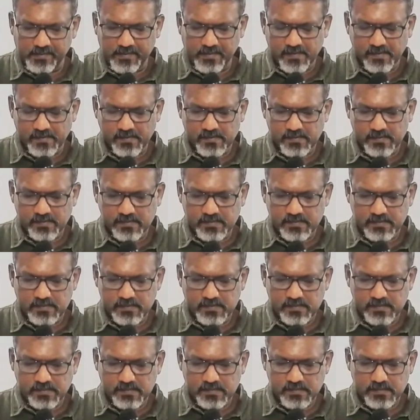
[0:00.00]

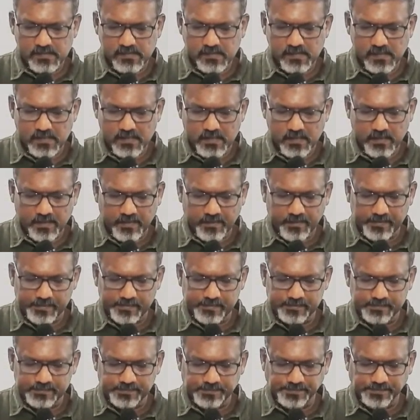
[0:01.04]

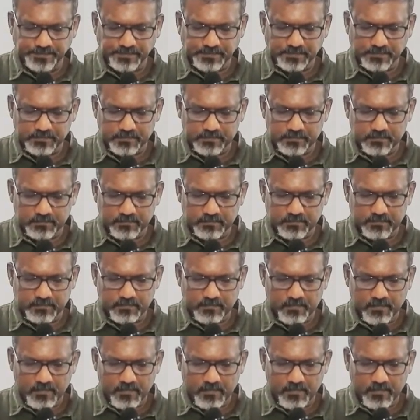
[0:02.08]
(silence)